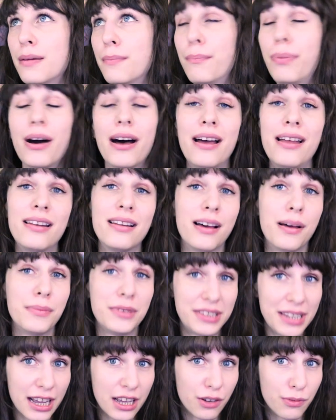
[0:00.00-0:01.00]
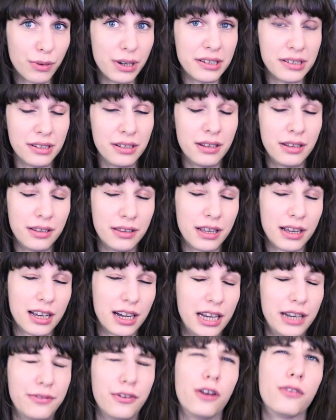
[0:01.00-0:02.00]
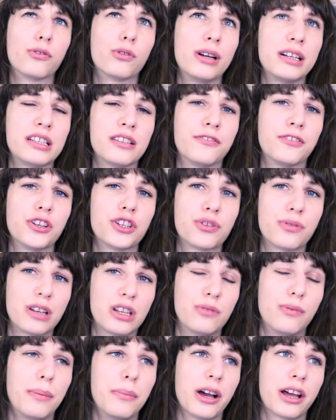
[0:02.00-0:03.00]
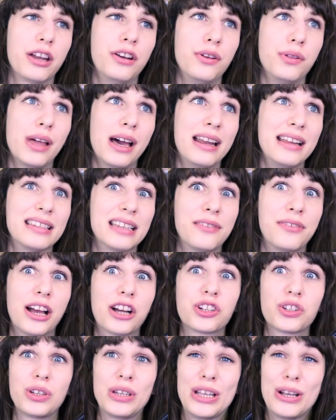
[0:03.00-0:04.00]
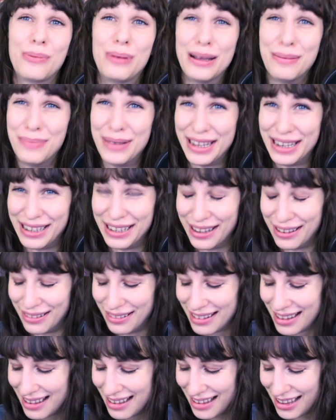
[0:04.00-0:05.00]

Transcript: But um, the second reason, and that kind of overwrites the first reason why I'm not going to do that, is I've actually quit BDO.